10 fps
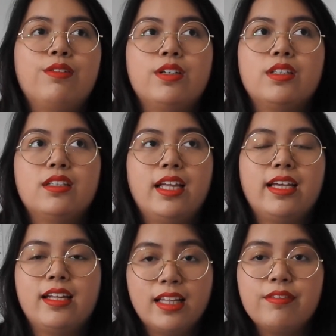for
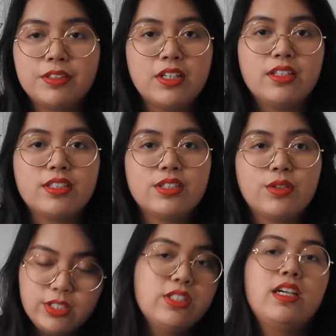like $11.
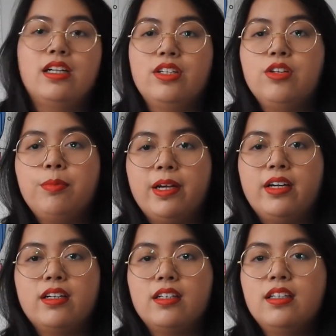So I just got a new pair.